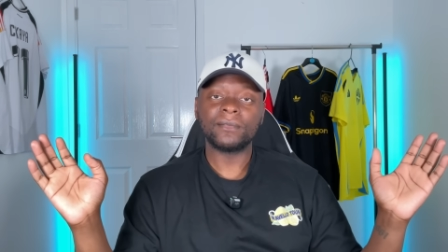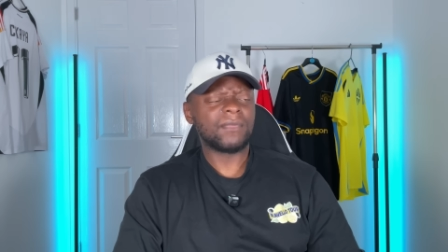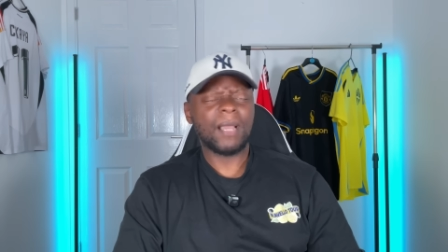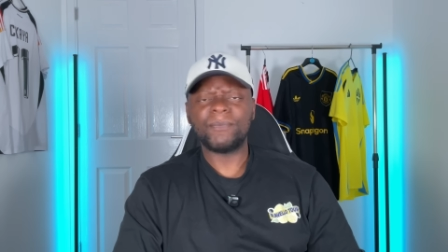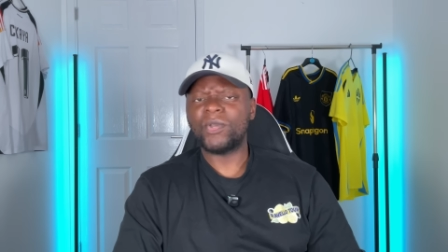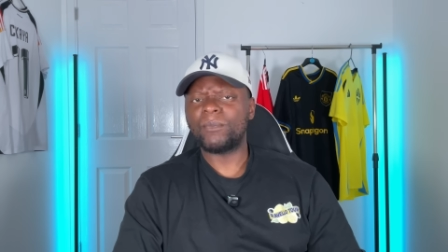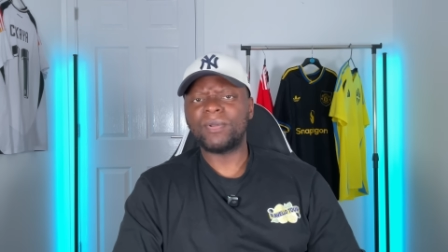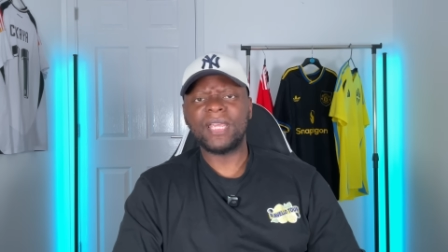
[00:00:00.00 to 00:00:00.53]
I'm
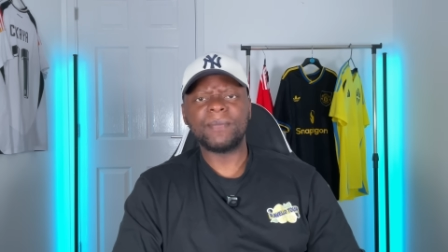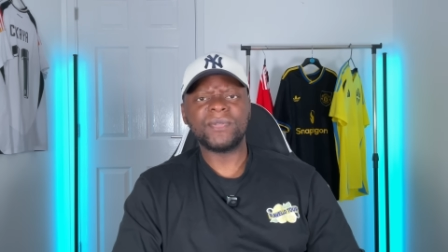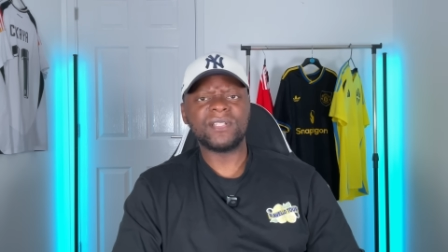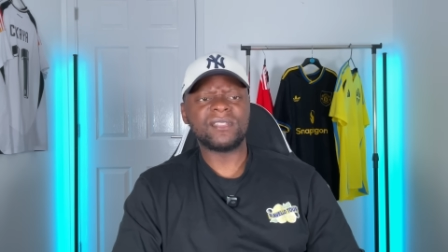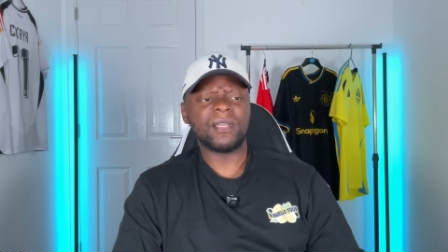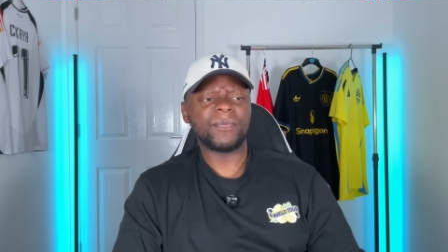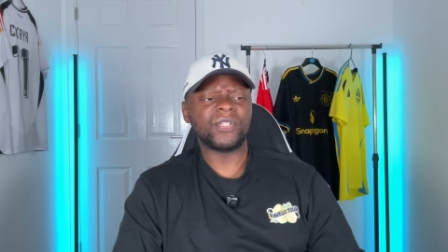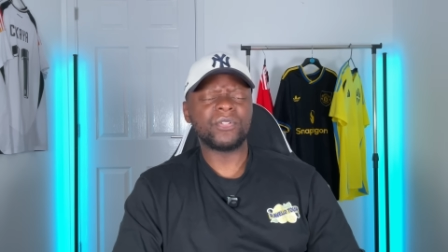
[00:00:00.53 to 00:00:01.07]
not blaming
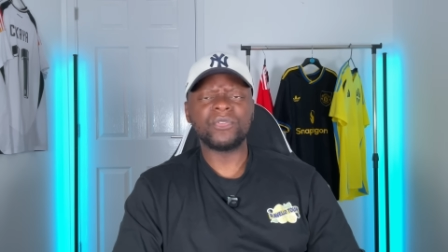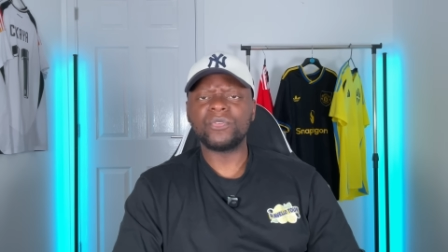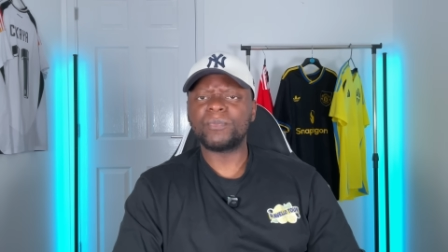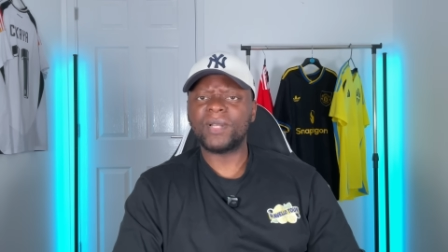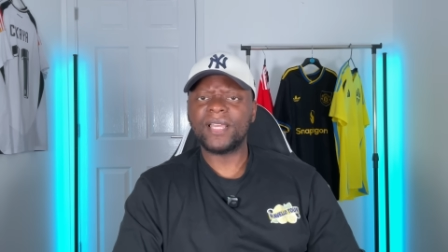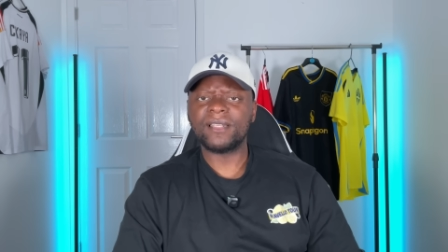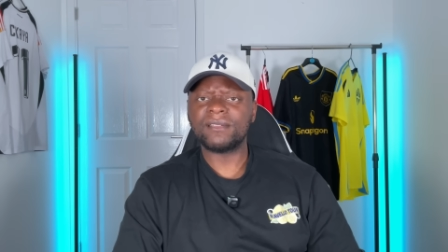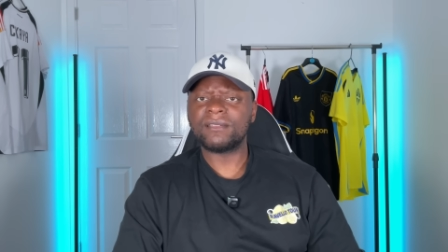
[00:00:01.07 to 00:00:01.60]
some of the new
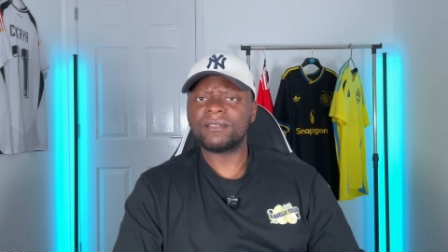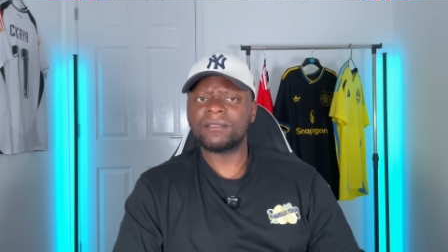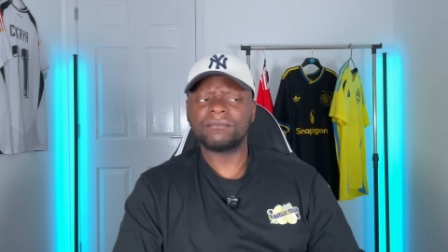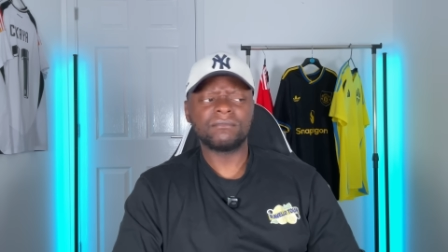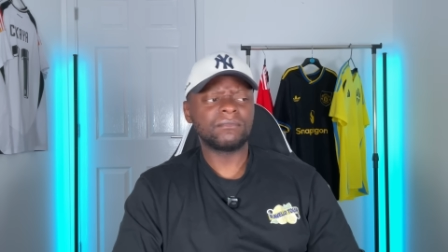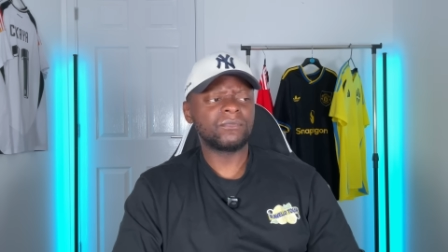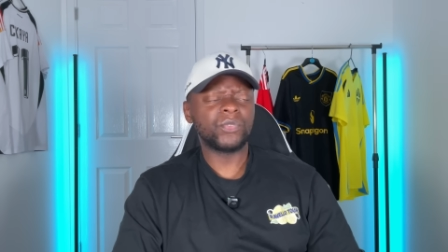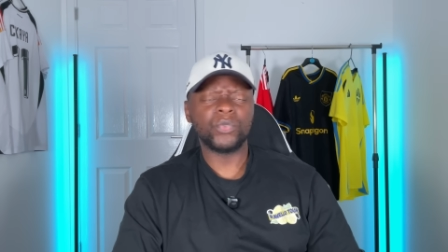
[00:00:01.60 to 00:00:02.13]
players
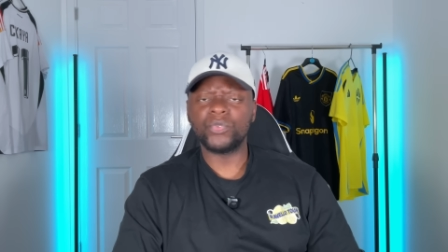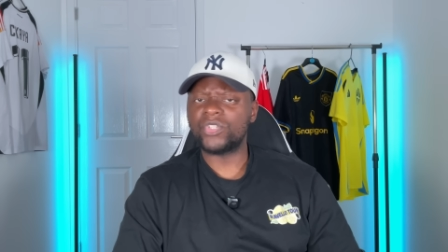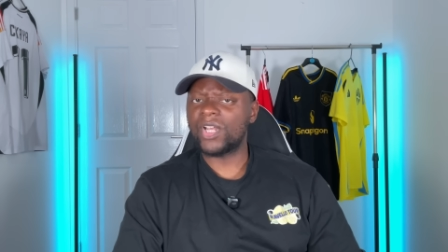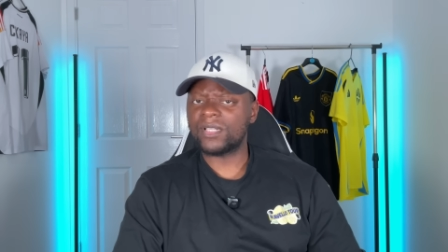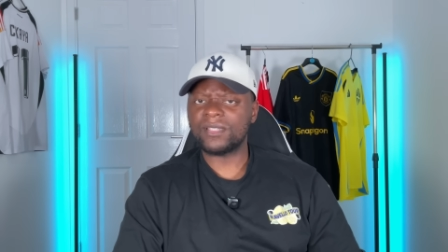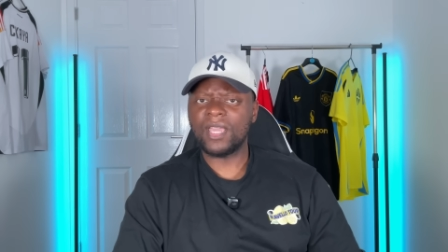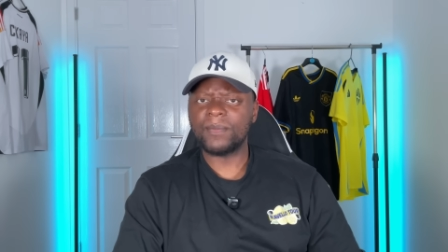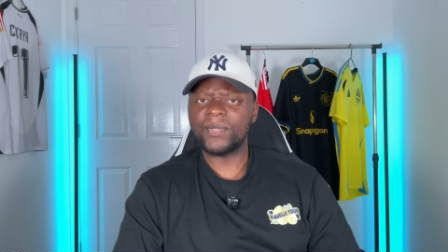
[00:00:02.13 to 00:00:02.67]
who just
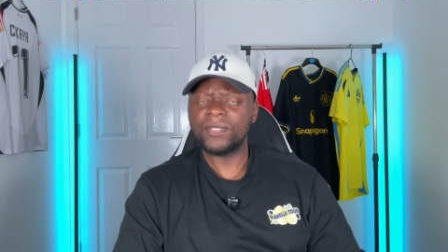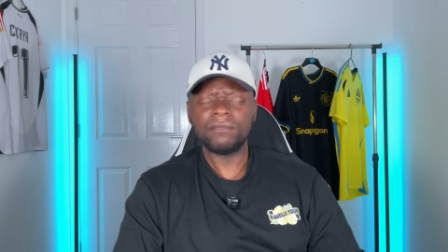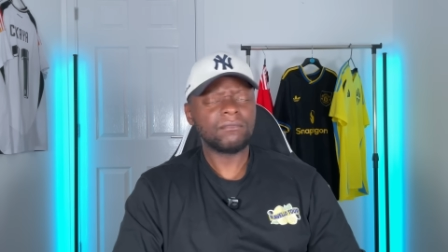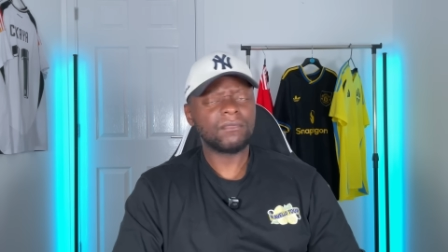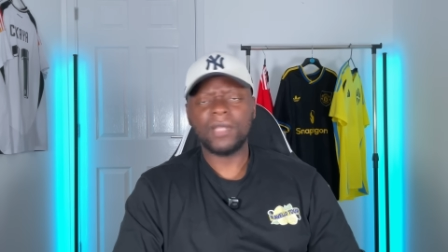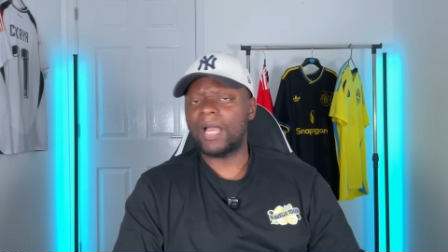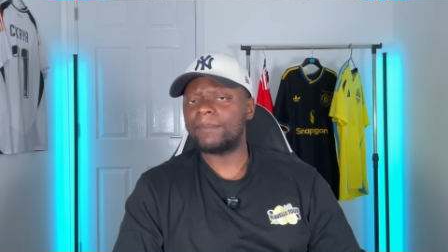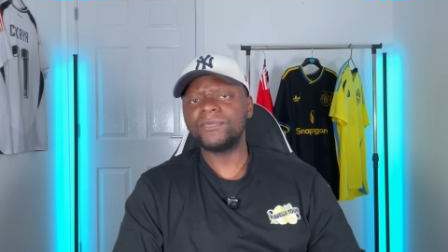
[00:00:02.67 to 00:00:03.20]
came in.
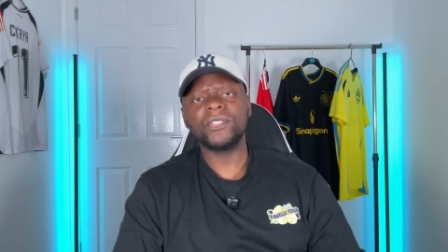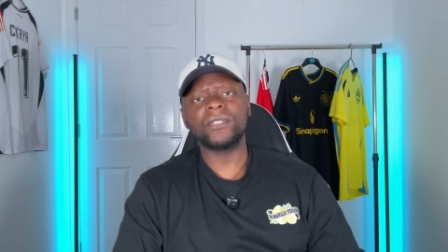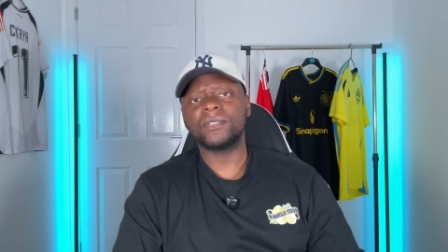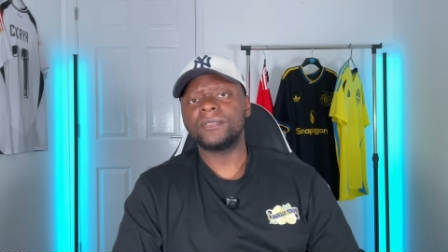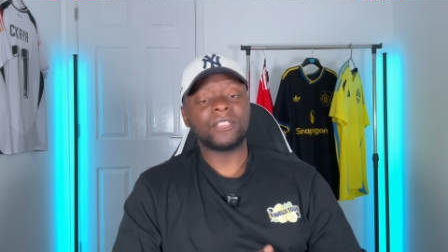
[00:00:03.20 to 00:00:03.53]
I'm not.